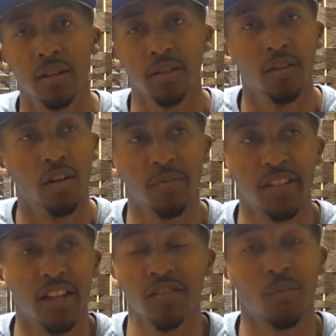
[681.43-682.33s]
You know what I'm
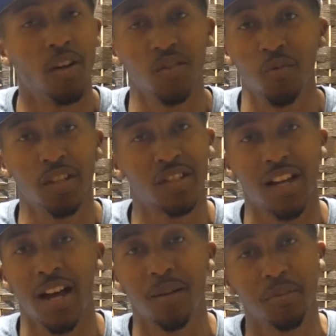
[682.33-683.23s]
saying? Smartest way to
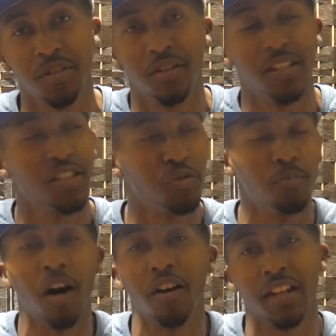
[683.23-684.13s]
shop. Unless you
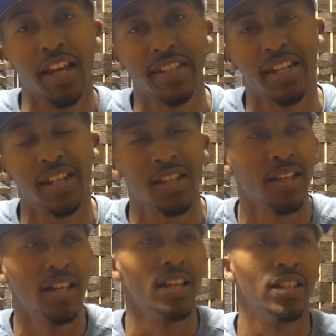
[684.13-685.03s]
balling like that,
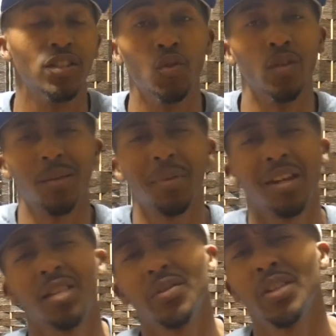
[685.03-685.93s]
do it. I
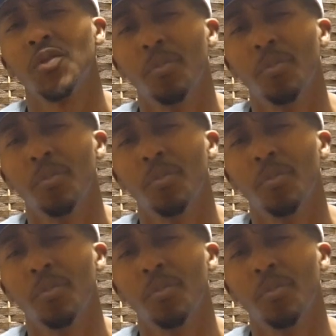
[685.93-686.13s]
mean, even if you